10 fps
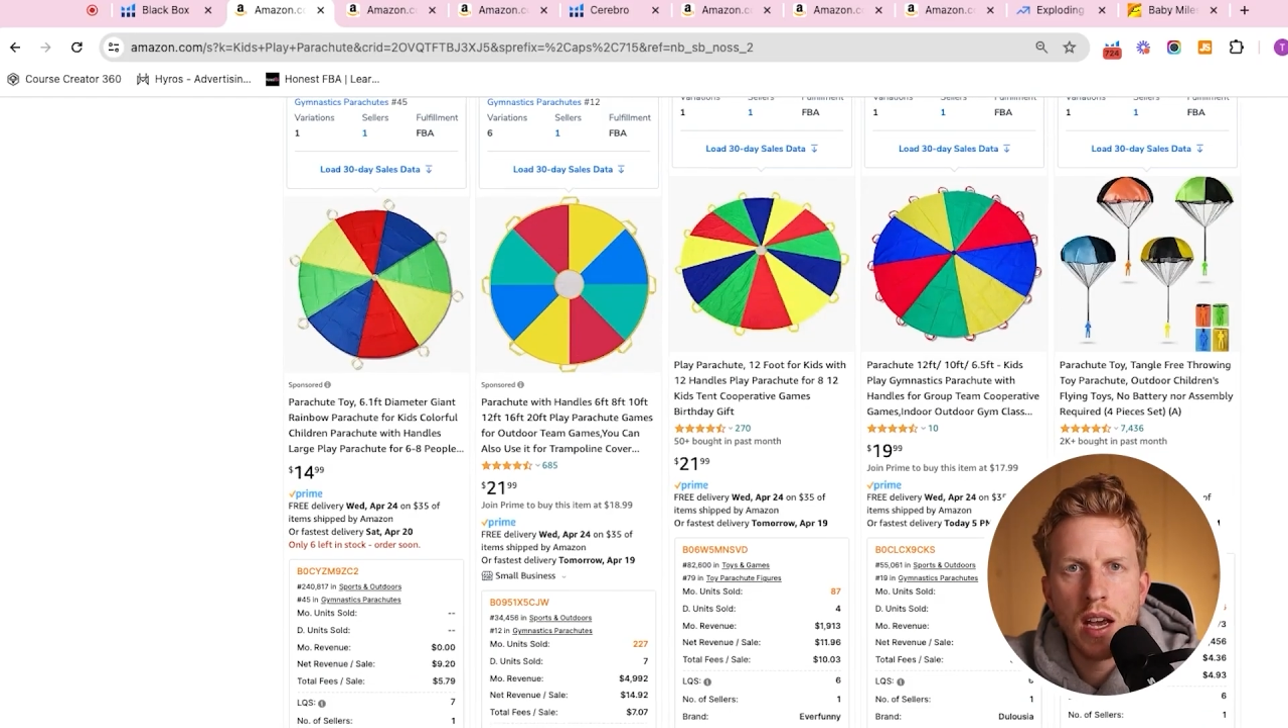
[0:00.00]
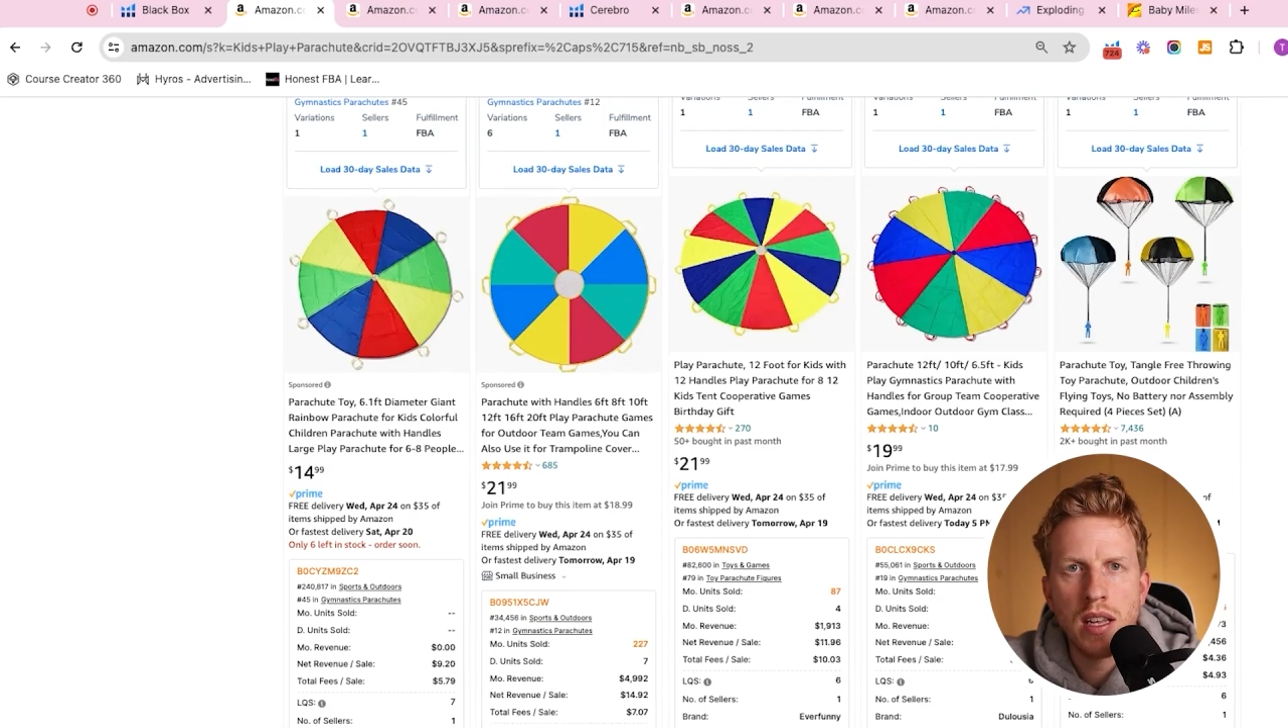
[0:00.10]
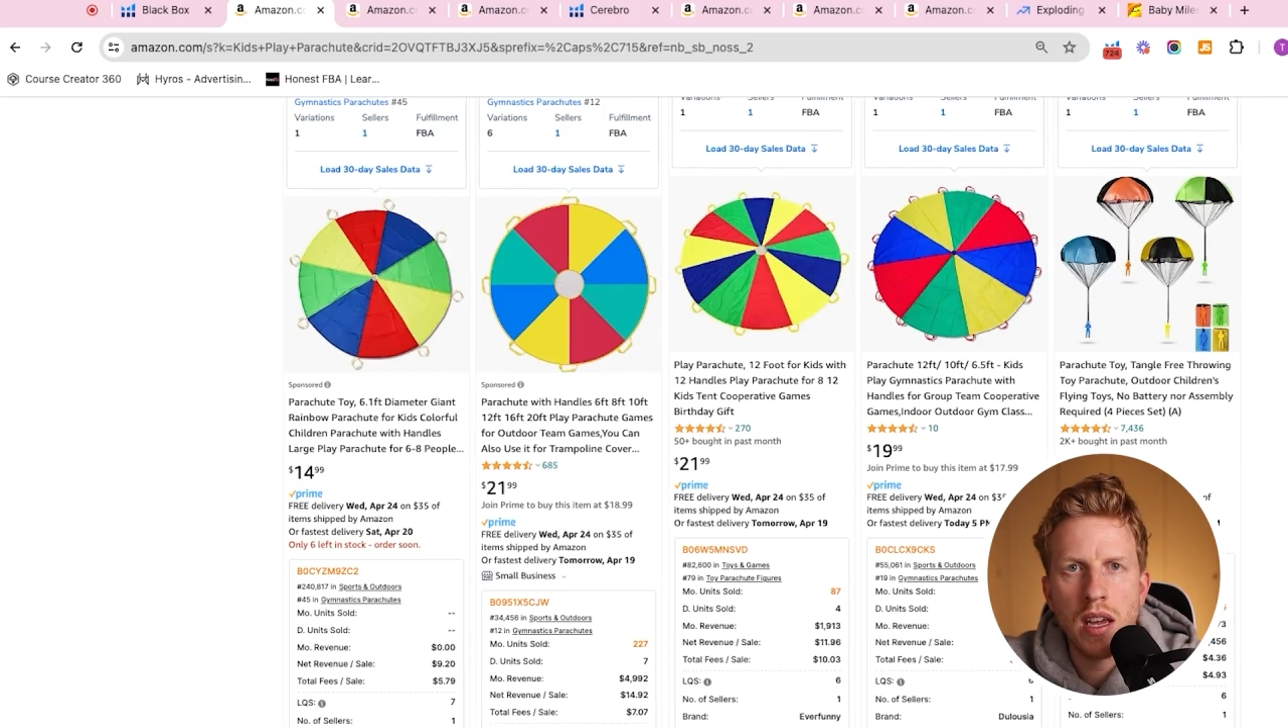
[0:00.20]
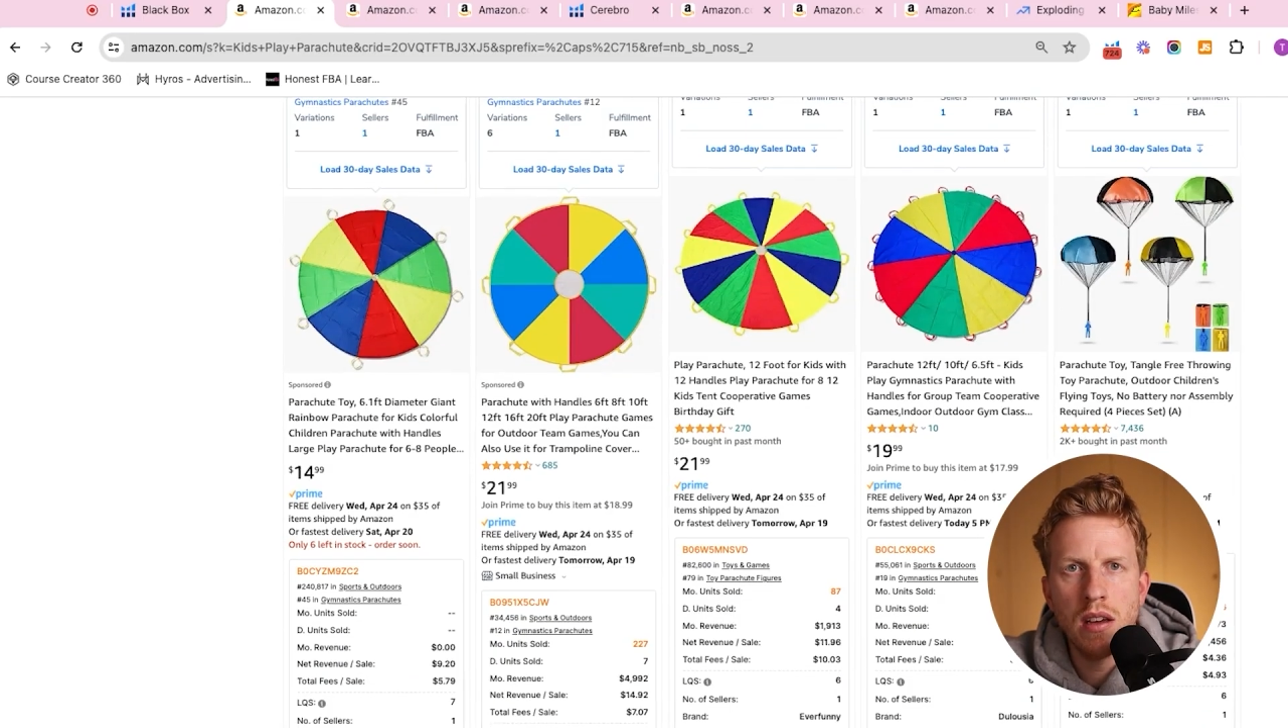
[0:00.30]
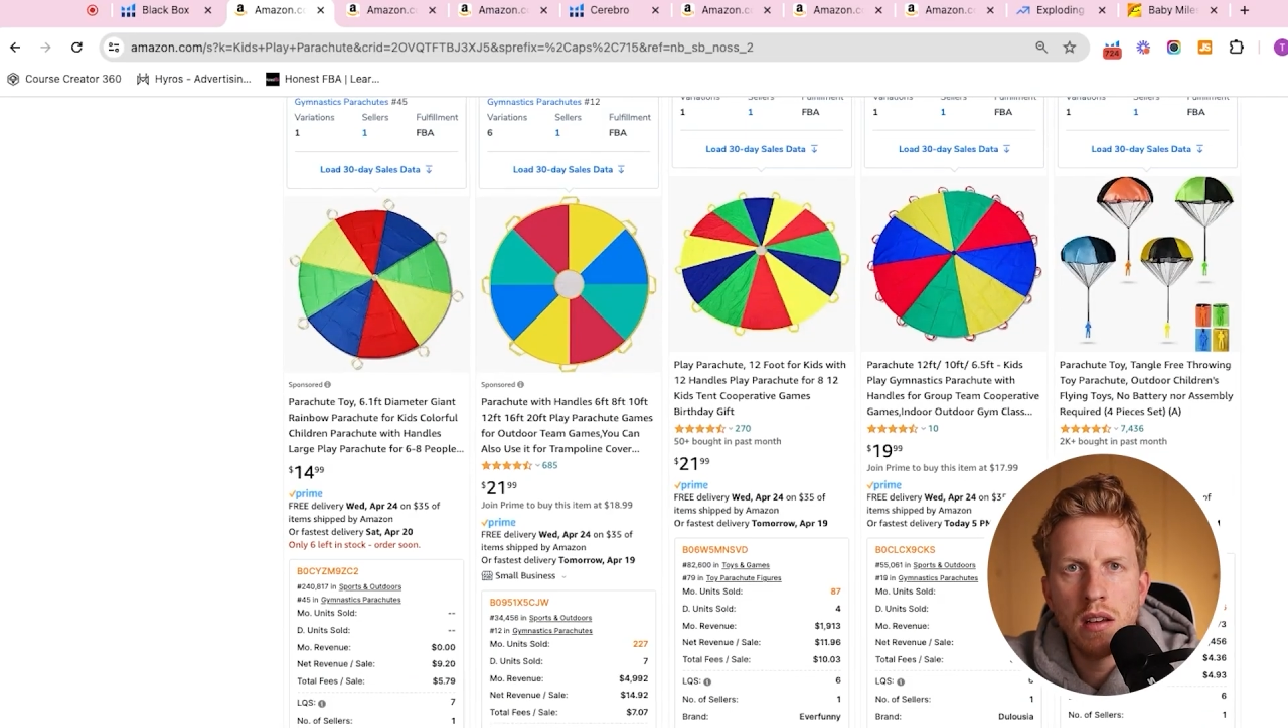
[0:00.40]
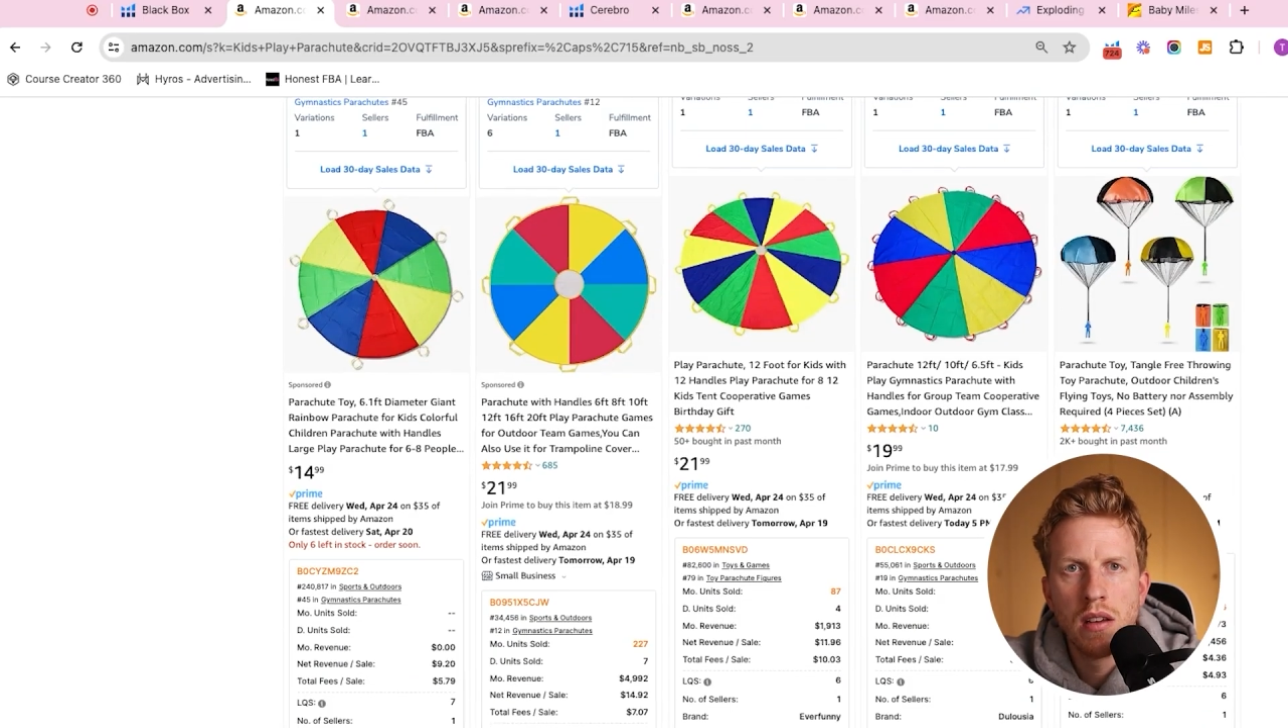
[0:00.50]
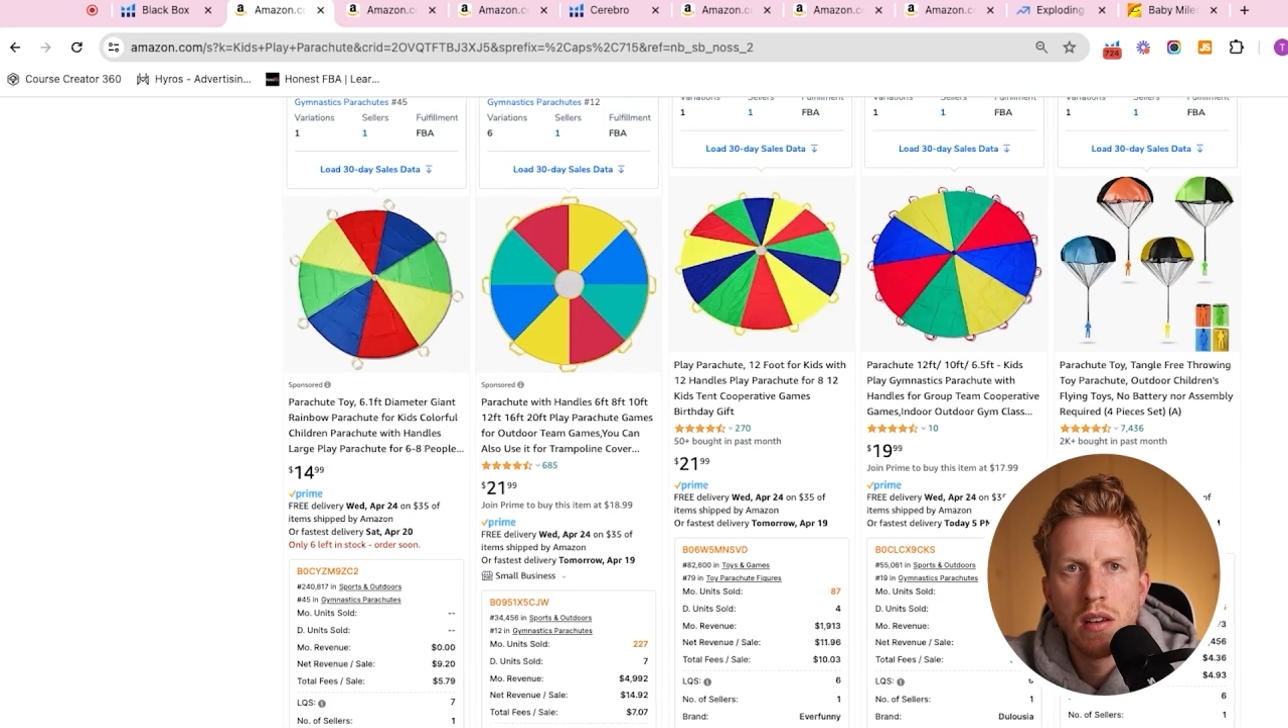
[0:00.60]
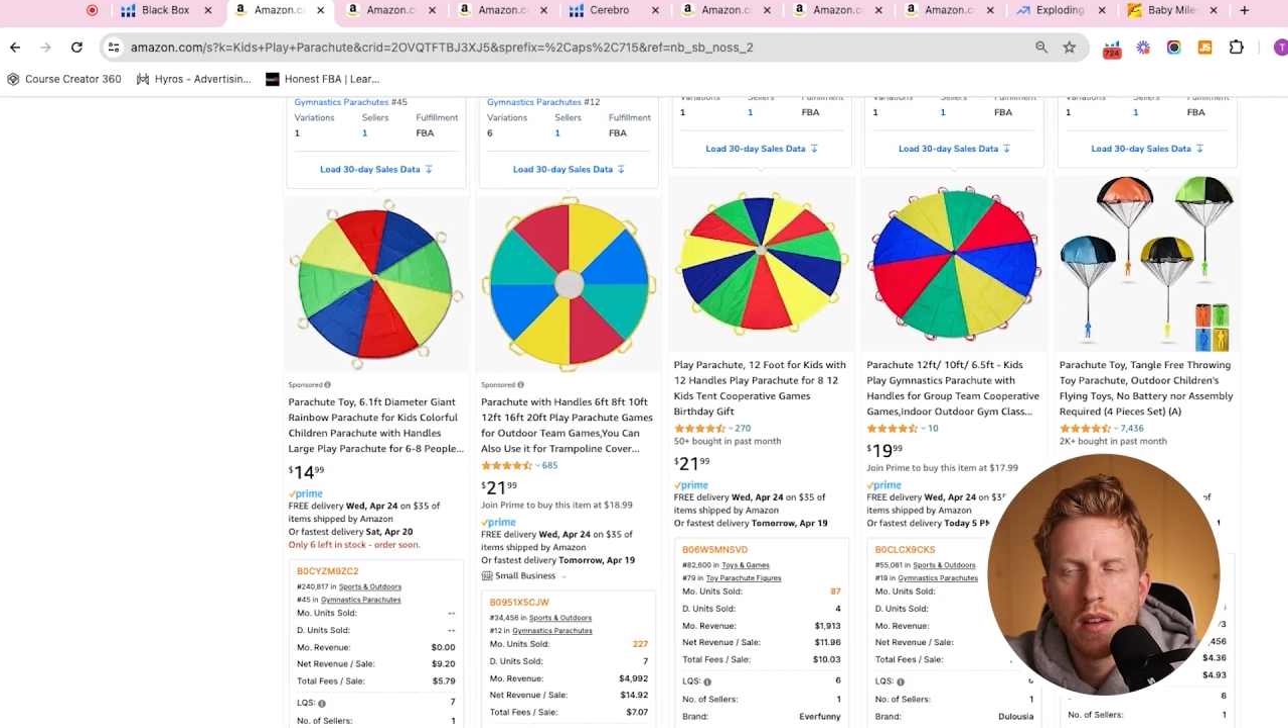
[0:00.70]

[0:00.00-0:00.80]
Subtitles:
idea.